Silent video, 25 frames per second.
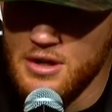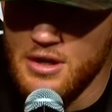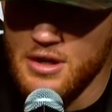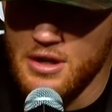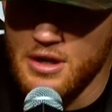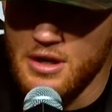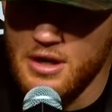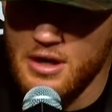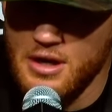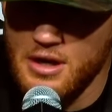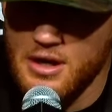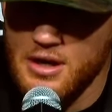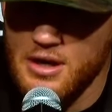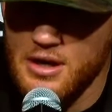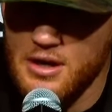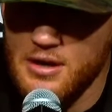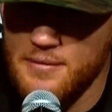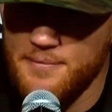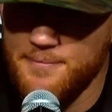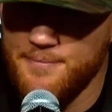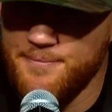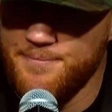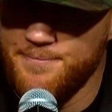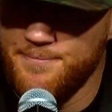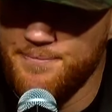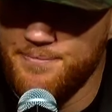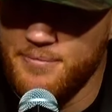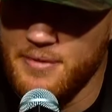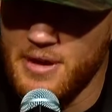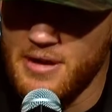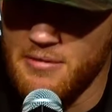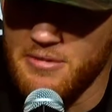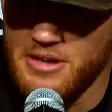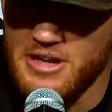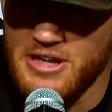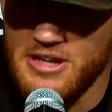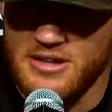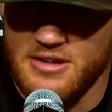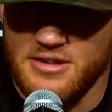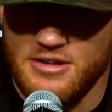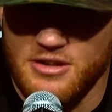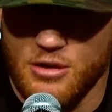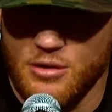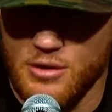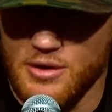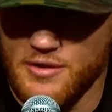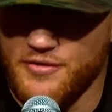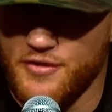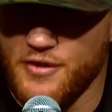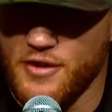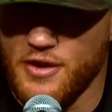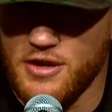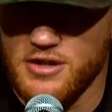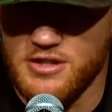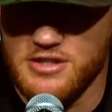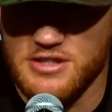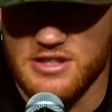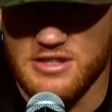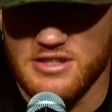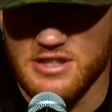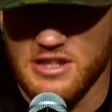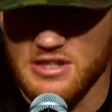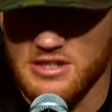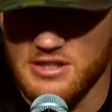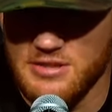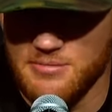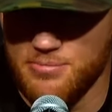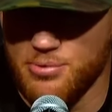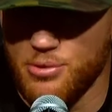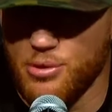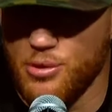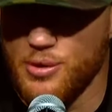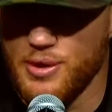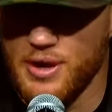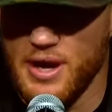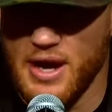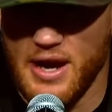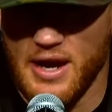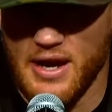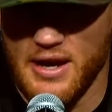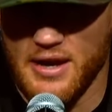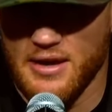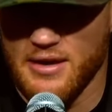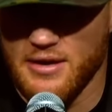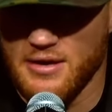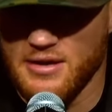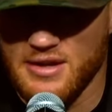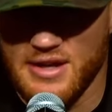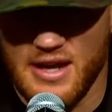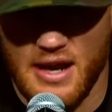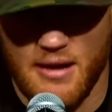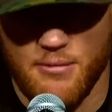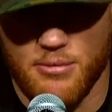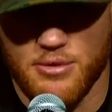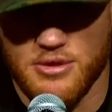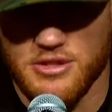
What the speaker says: I mean, Tony Ferguson, Dustin Poirier, Cowboy